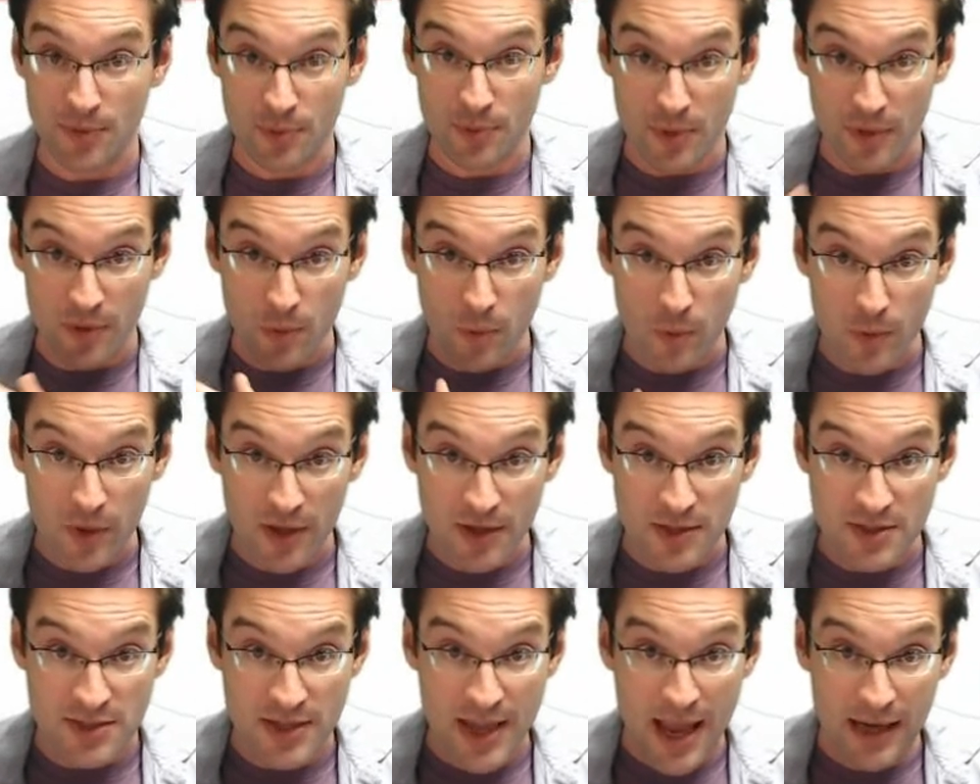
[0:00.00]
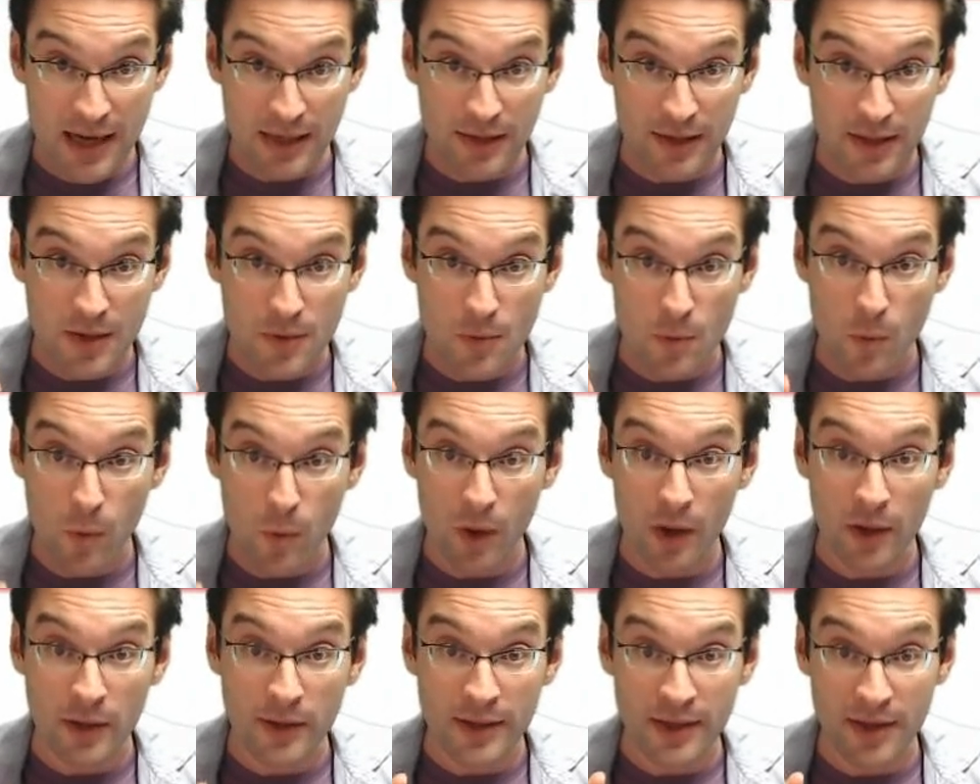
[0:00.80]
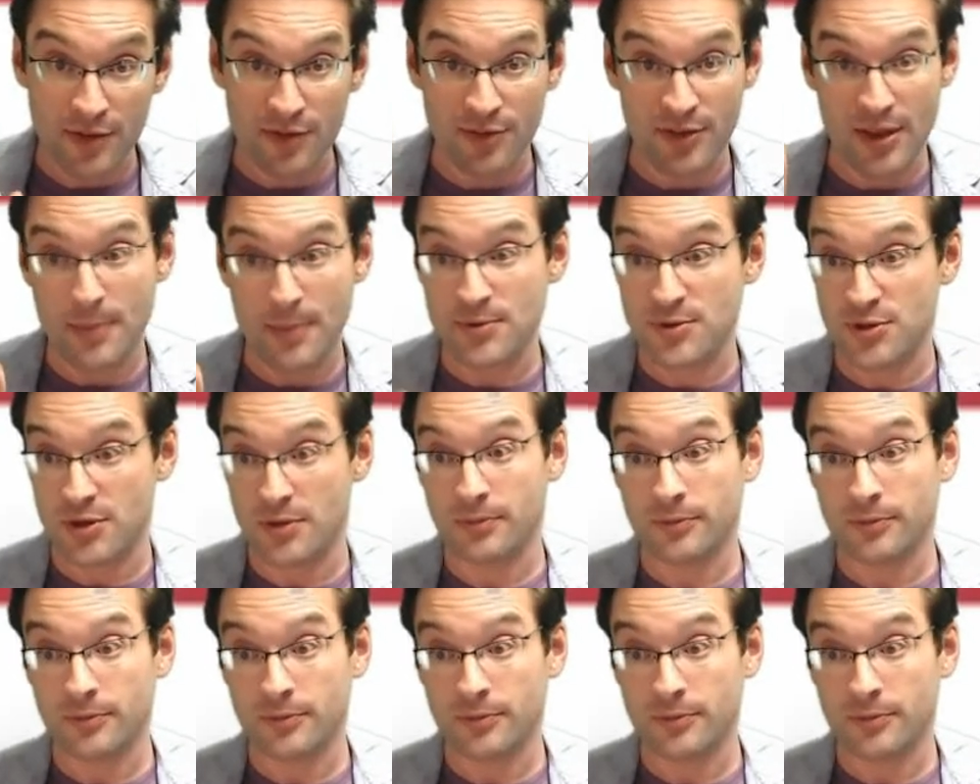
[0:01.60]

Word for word: with exactly one exception.